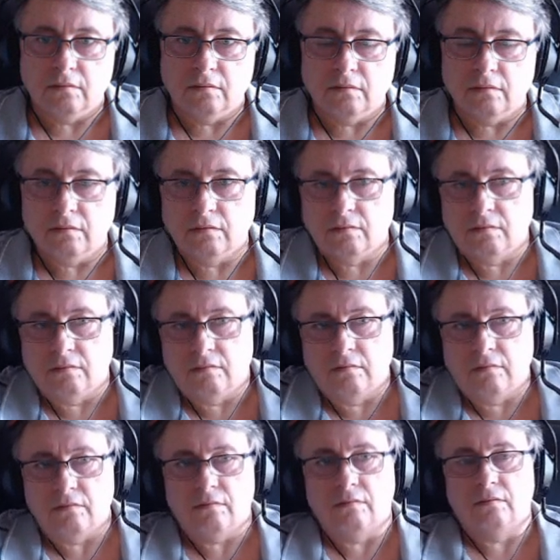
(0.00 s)

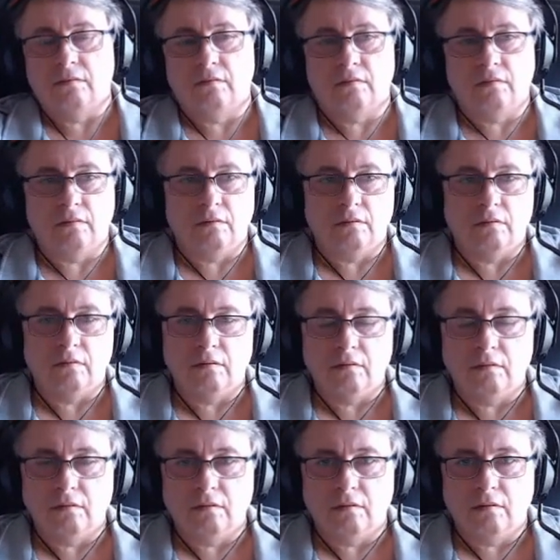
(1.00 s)

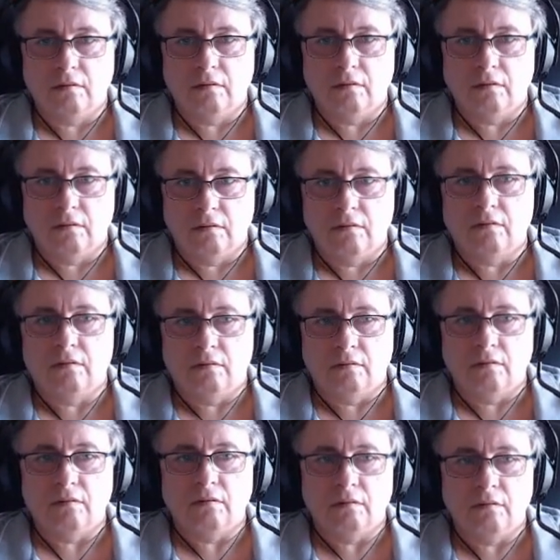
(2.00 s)

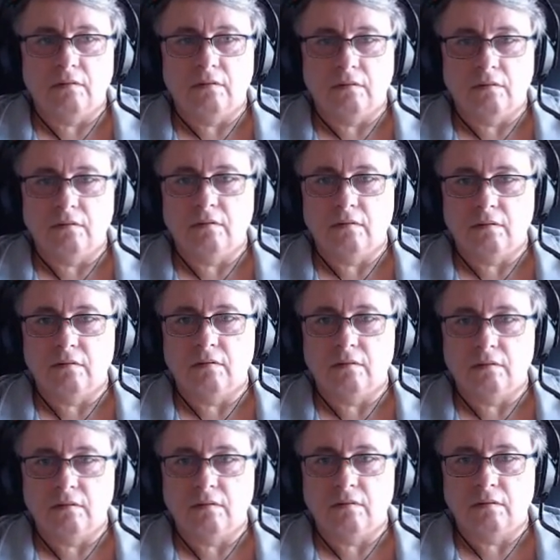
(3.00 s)

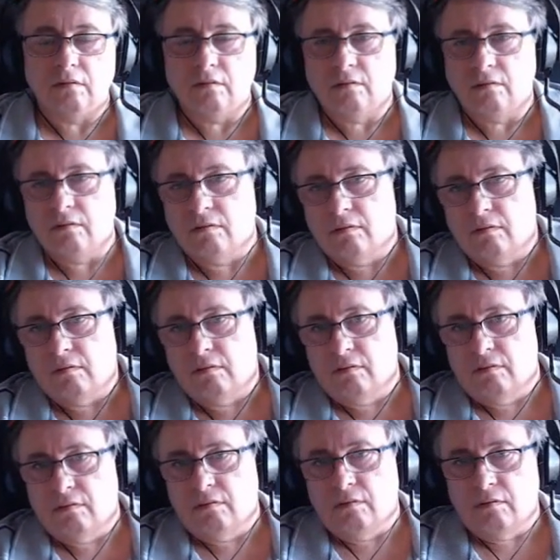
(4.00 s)

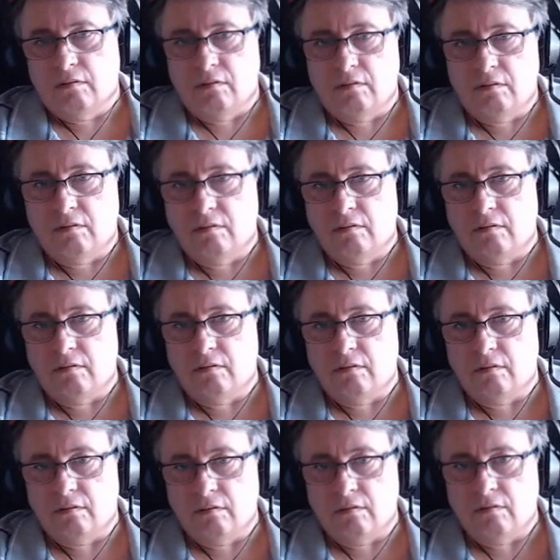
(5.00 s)

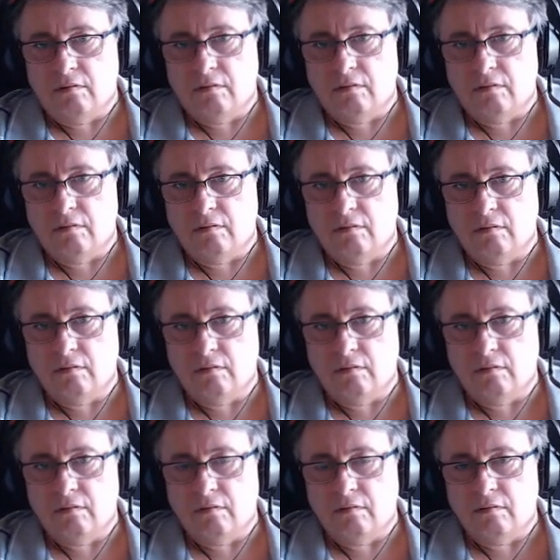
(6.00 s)

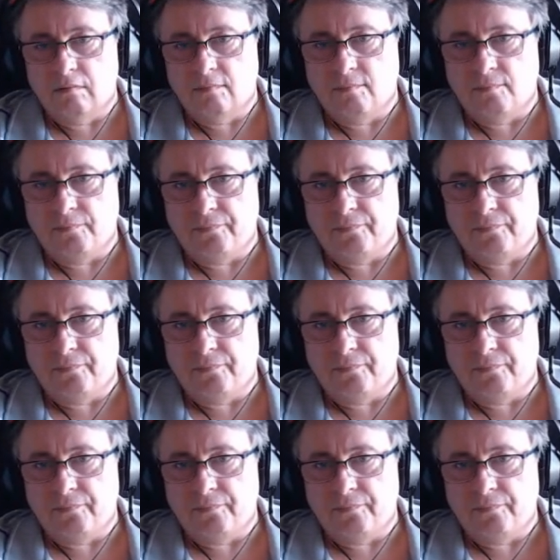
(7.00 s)
(not speaking)